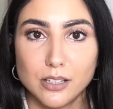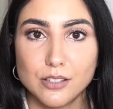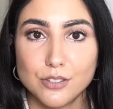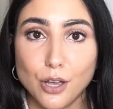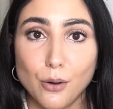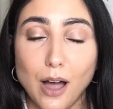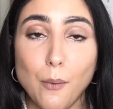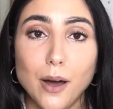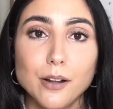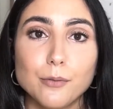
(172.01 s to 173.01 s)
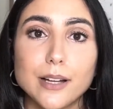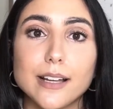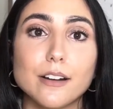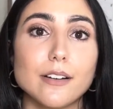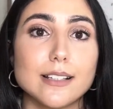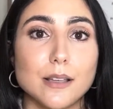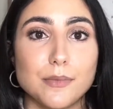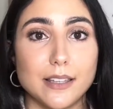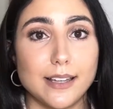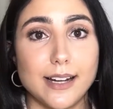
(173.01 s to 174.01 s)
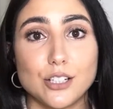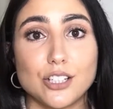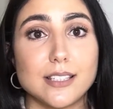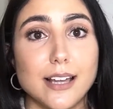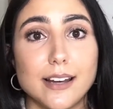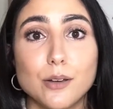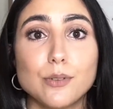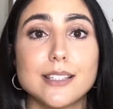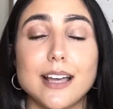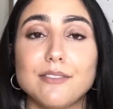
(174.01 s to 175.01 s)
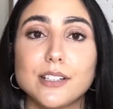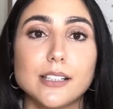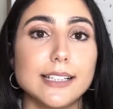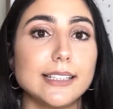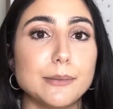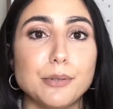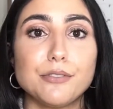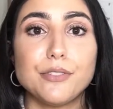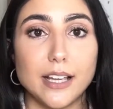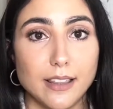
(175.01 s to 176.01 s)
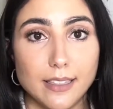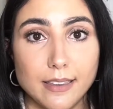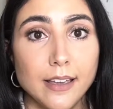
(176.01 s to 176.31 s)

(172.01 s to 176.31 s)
So I want to reiterate something that I just said. It was definitely a leap of faith.